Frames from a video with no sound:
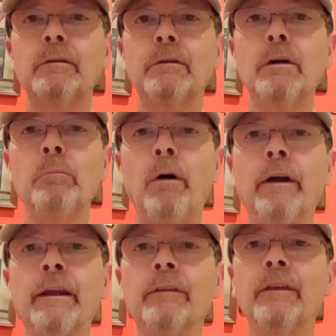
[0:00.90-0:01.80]
Good
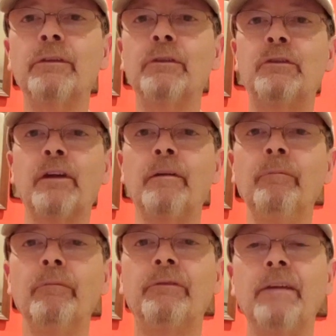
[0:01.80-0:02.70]
morning. This is
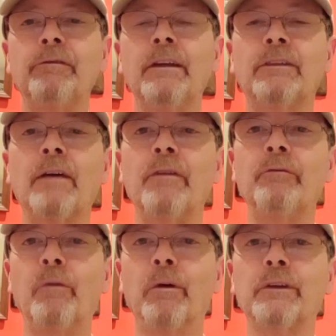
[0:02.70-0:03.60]
Jim,
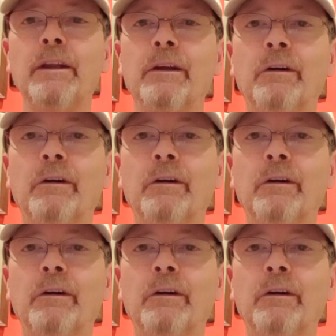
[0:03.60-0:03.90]
5714